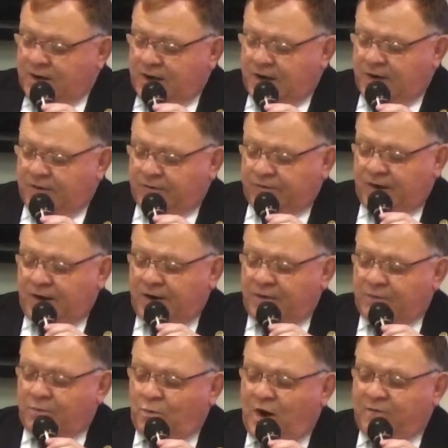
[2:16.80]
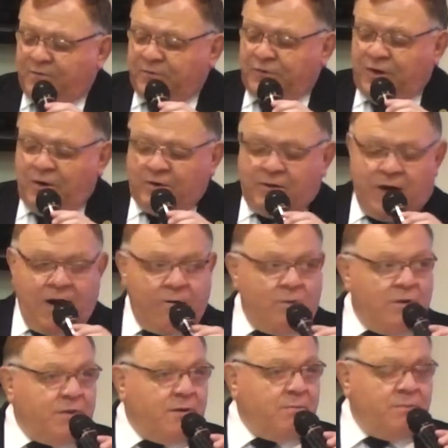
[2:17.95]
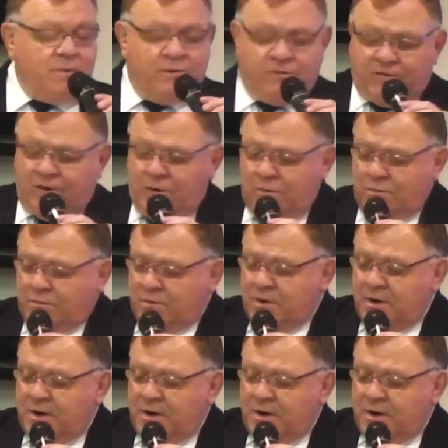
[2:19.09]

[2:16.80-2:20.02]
His wife is here tonight with him, Sue,